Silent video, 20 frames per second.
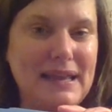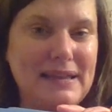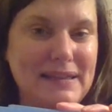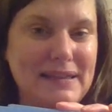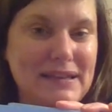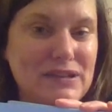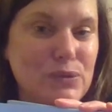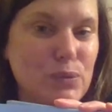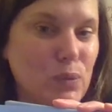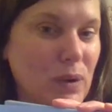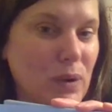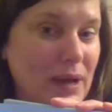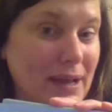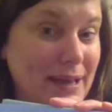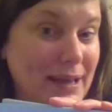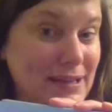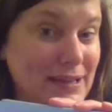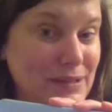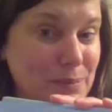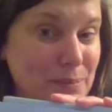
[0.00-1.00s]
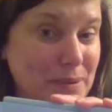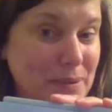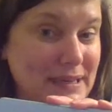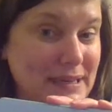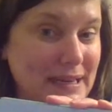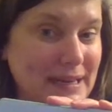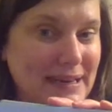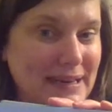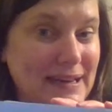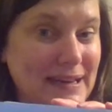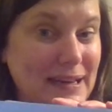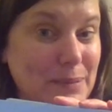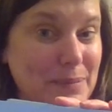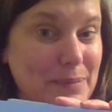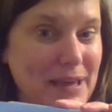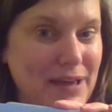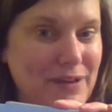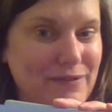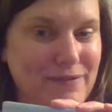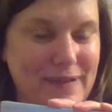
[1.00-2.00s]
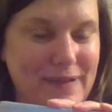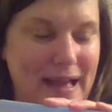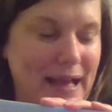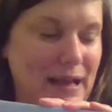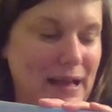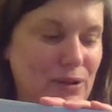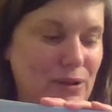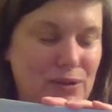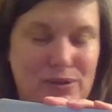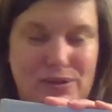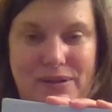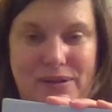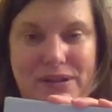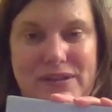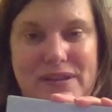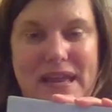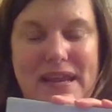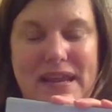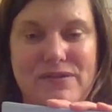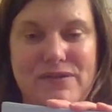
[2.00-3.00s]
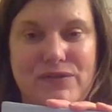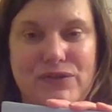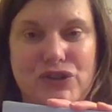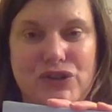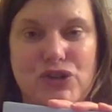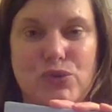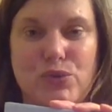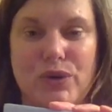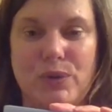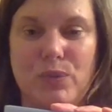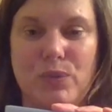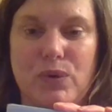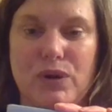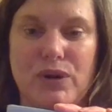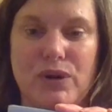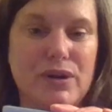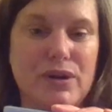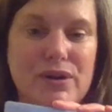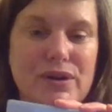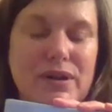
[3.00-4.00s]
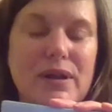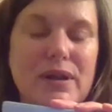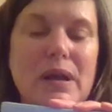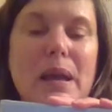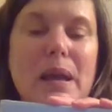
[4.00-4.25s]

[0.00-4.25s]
This Y is pretending to be a vowel at the end of a short word.